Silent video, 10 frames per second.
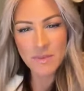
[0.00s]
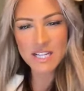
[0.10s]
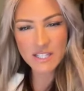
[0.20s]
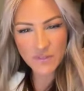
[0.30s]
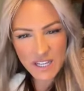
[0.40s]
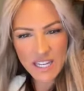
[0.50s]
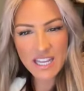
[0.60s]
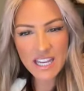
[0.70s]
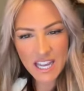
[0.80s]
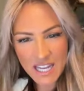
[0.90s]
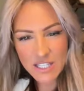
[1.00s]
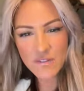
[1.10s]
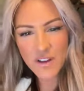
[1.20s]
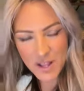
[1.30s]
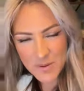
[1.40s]
Mix of kink and
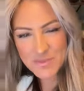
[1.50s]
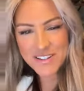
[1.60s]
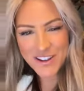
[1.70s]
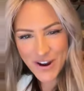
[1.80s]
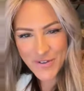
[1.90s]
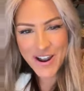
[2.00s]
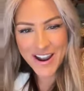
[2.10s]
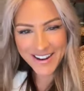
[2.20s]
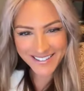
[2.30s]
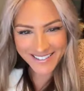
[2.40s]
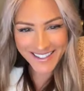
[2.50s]
developed. All right.